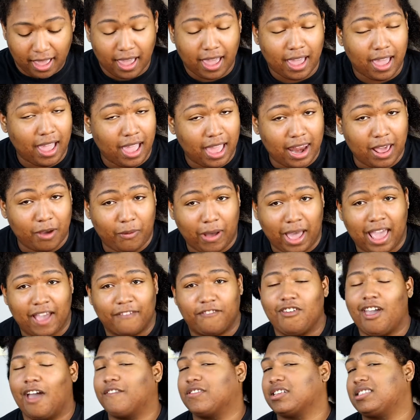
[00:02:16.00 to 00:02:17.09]
Anyway, if
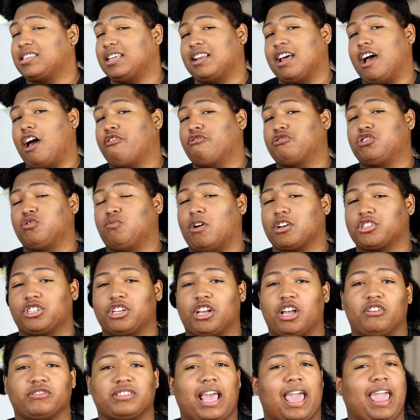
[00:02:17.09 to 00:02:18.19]
you haven't seen the other two wash and
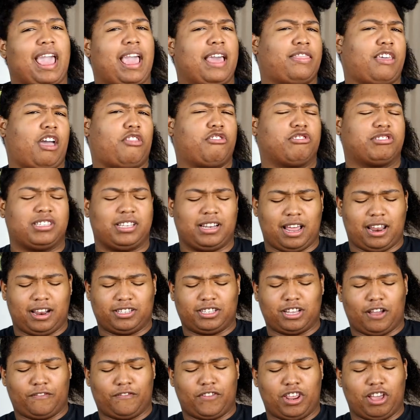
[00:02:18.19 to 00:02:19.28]
goes and the other sit down and
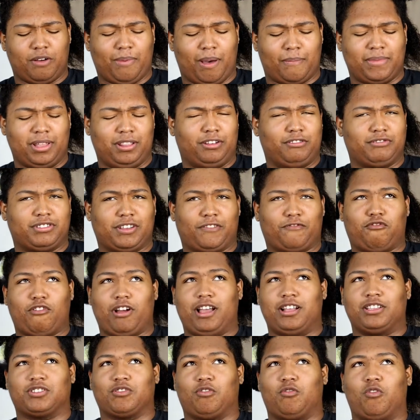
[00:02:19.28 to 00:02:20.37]
talk video about me losing
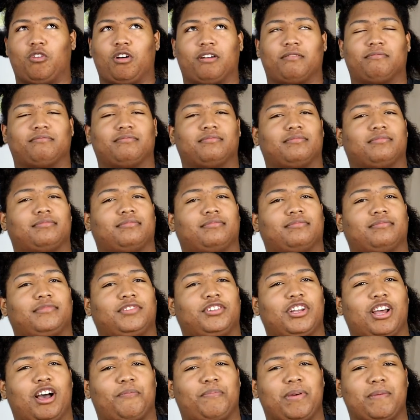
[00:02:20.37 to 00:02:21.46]
friends or, you
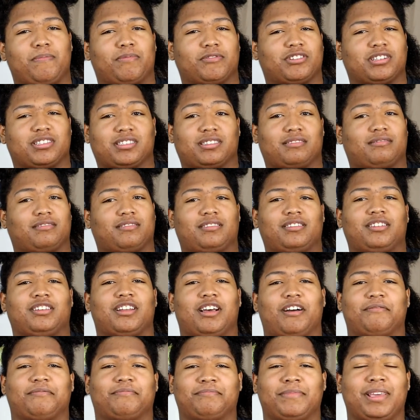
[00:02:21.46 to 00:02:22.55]
know, people just, you
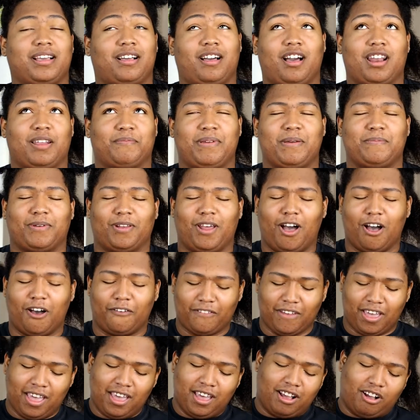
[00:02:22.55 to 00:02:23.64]
know, me cutting people
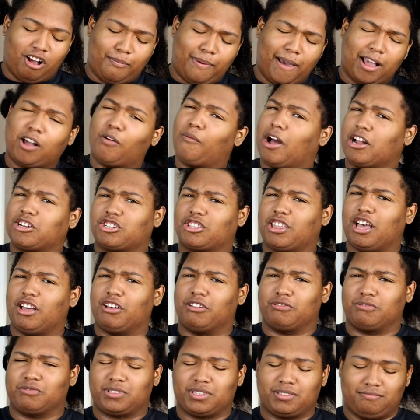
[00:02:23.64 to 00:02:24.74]
off, go back and watch
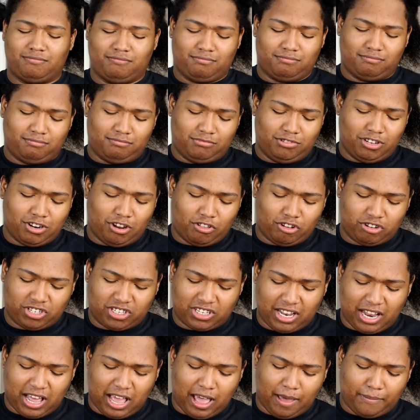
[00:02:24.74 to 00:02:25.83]
those. You know, they're
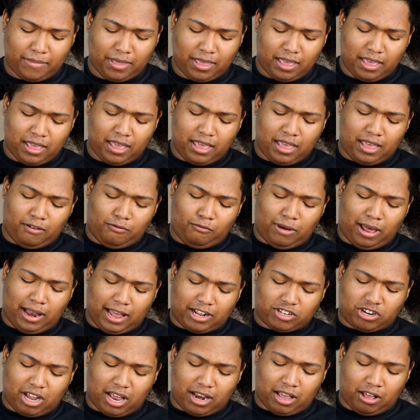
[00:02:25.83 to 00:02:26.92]
still up. While I
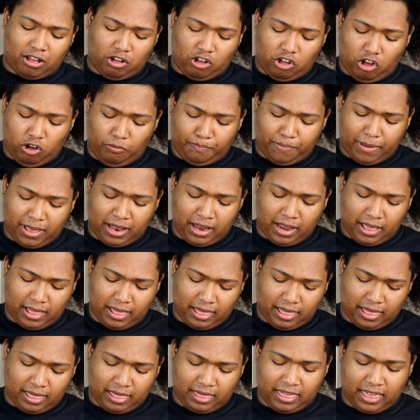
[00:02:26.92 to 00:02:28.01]
try to open
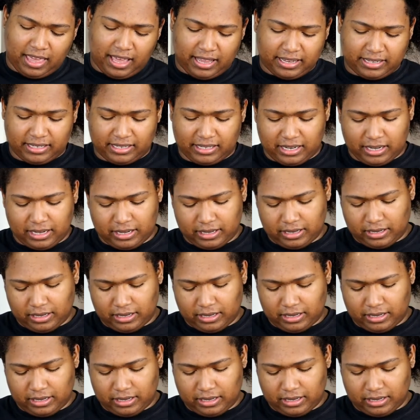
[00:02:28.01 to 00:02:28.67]
this,